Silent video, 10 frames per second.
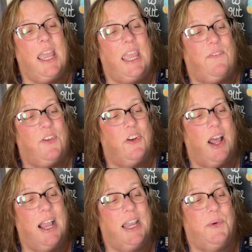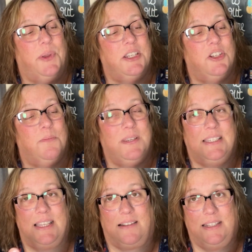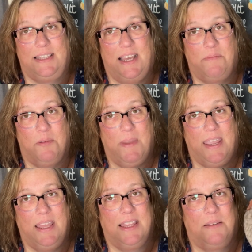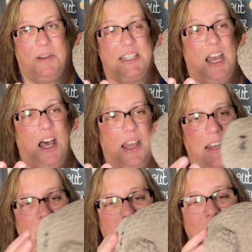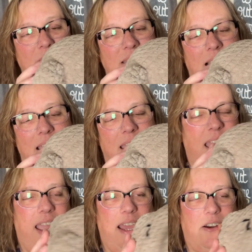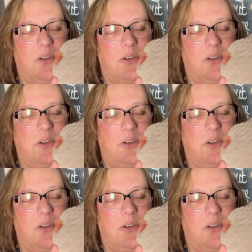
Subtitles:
If you're not going to be selling them or making them a ton, it was like $8 or